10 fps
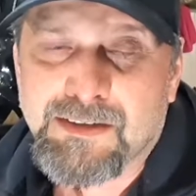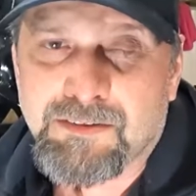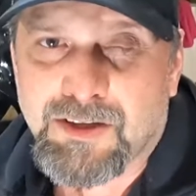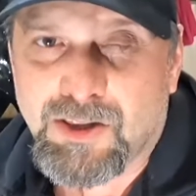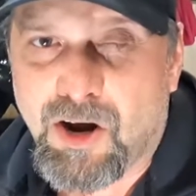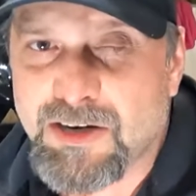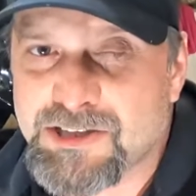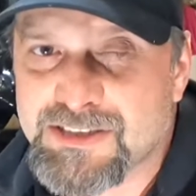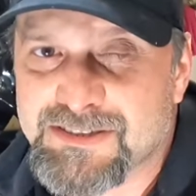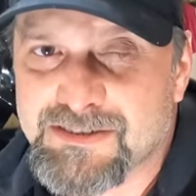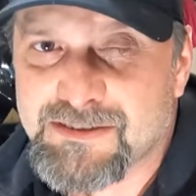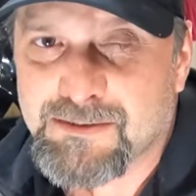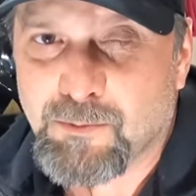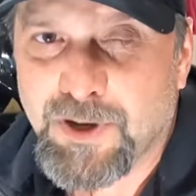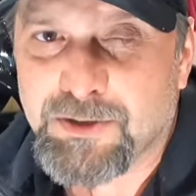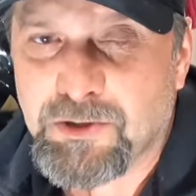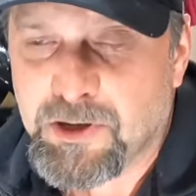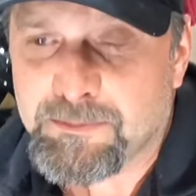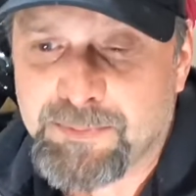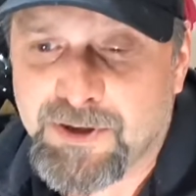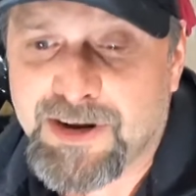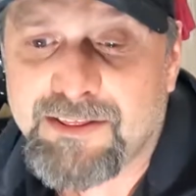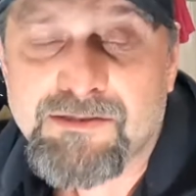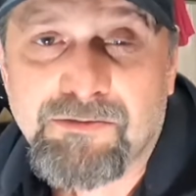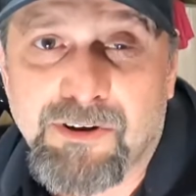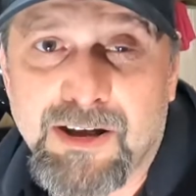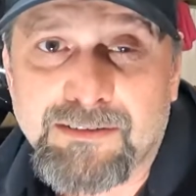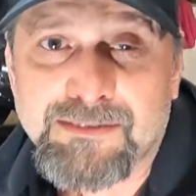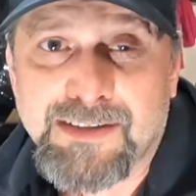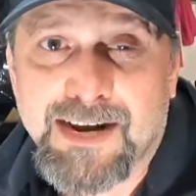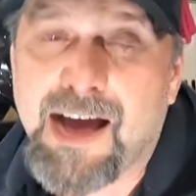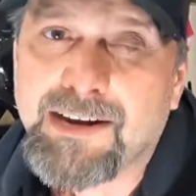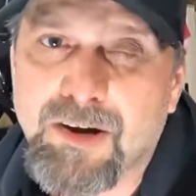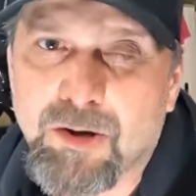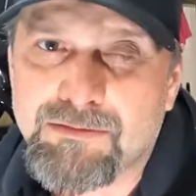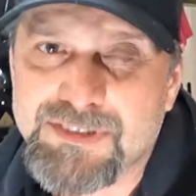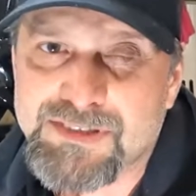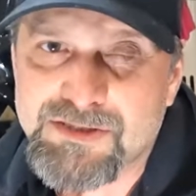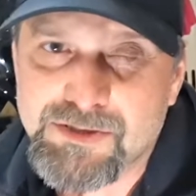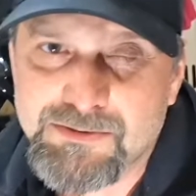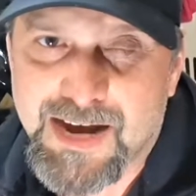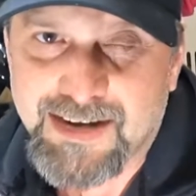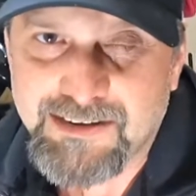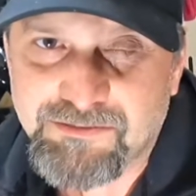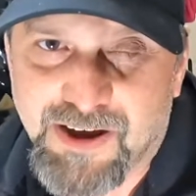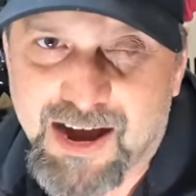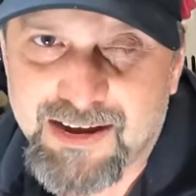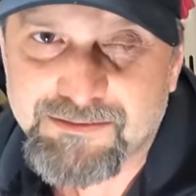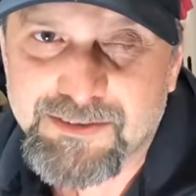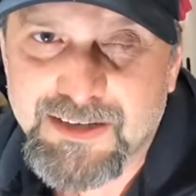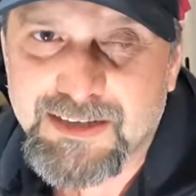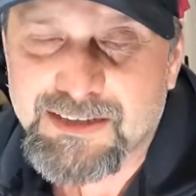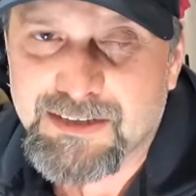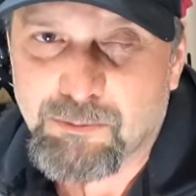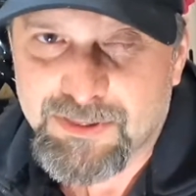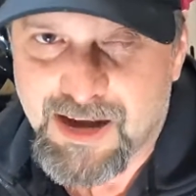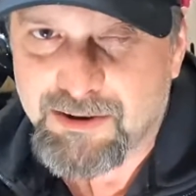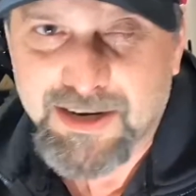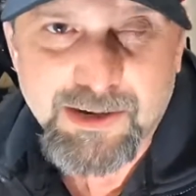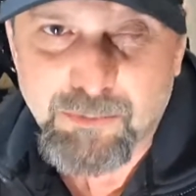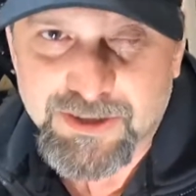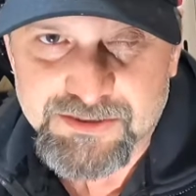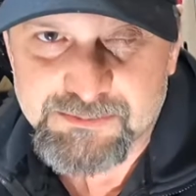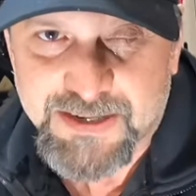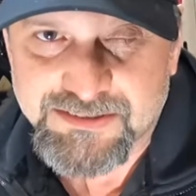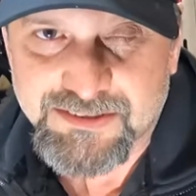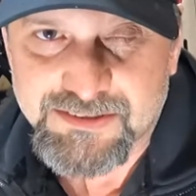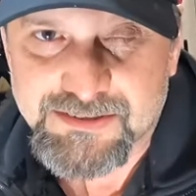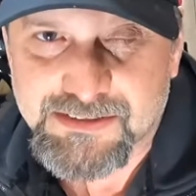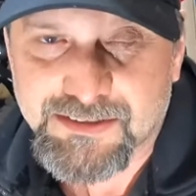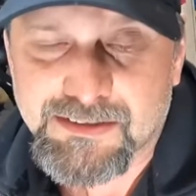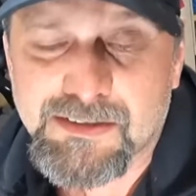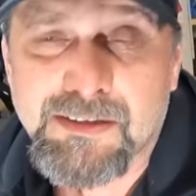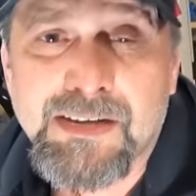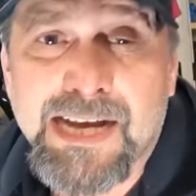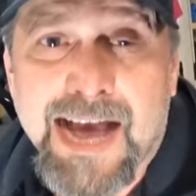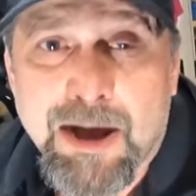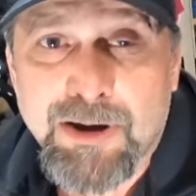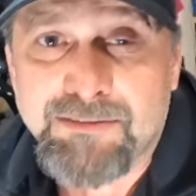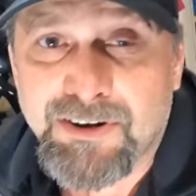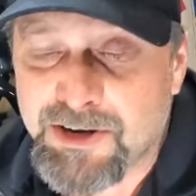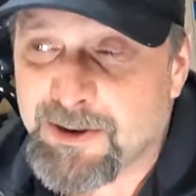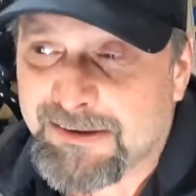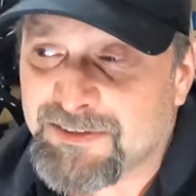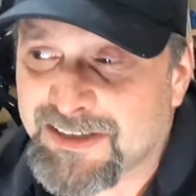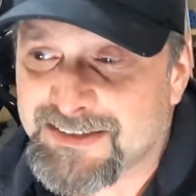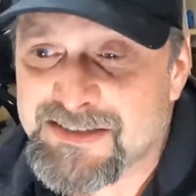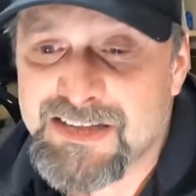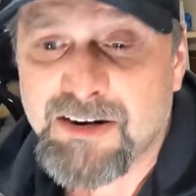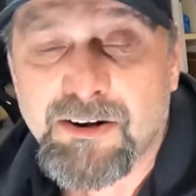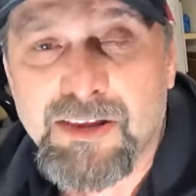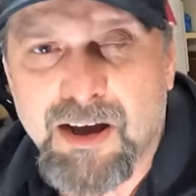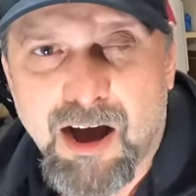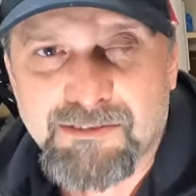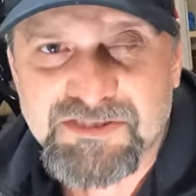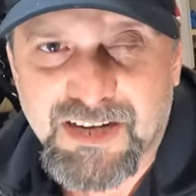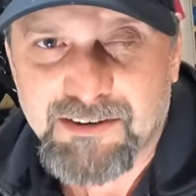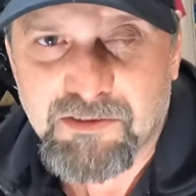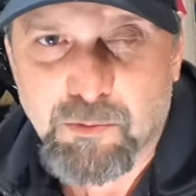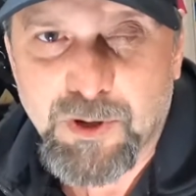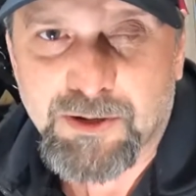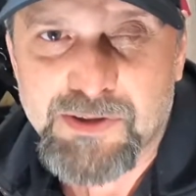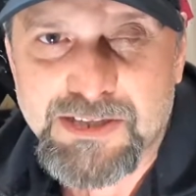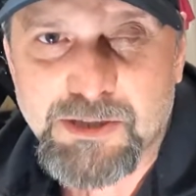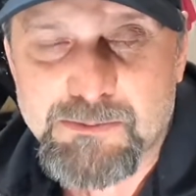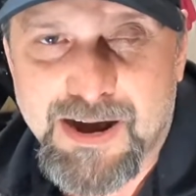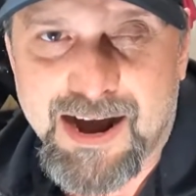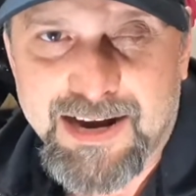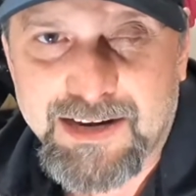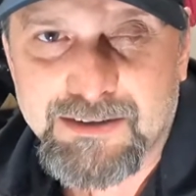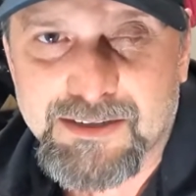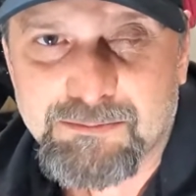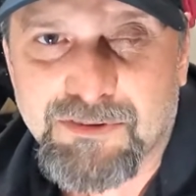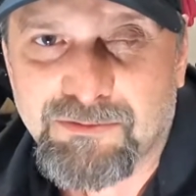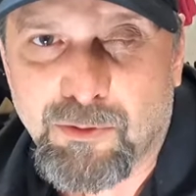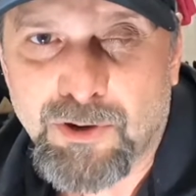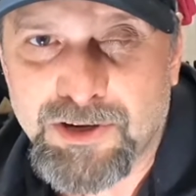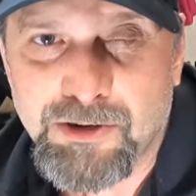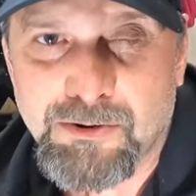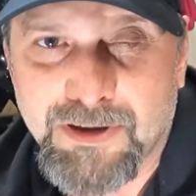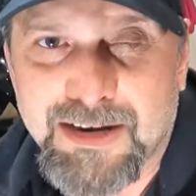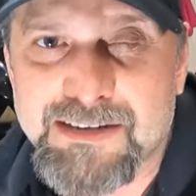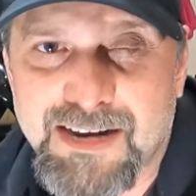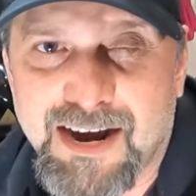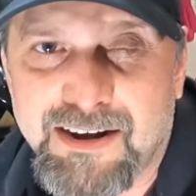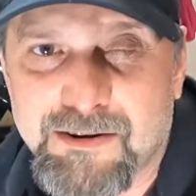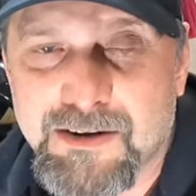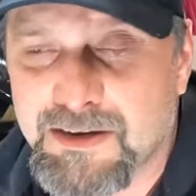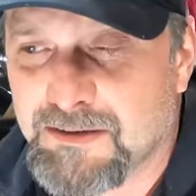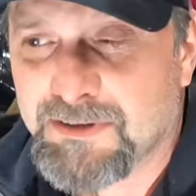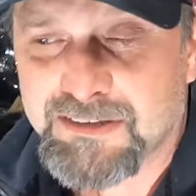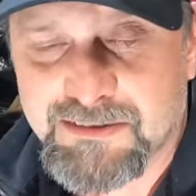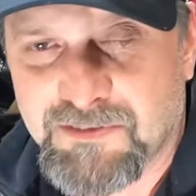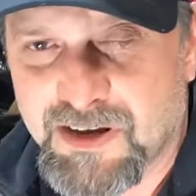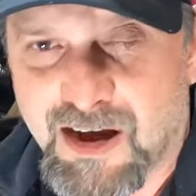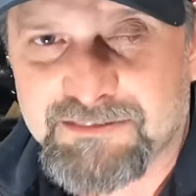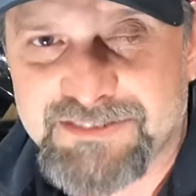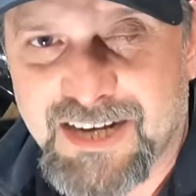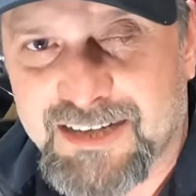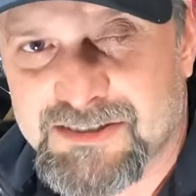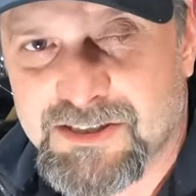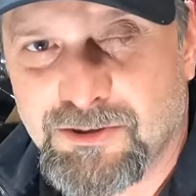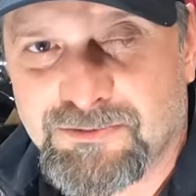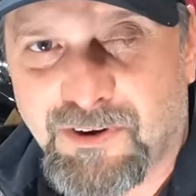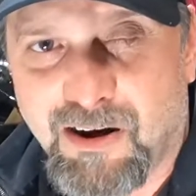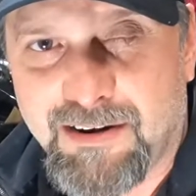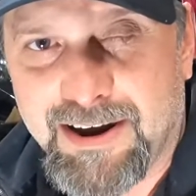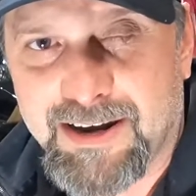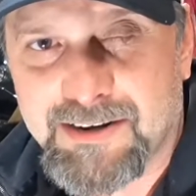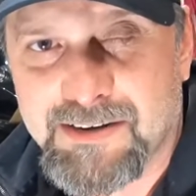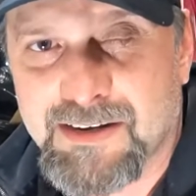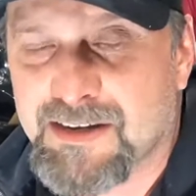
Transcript: The largest wheel you can put on the front that I know of is a 295 without any wheel spacers. However, you have to consider the offset of the wheel that you're buying before you get a tire, because if the offset is too far in,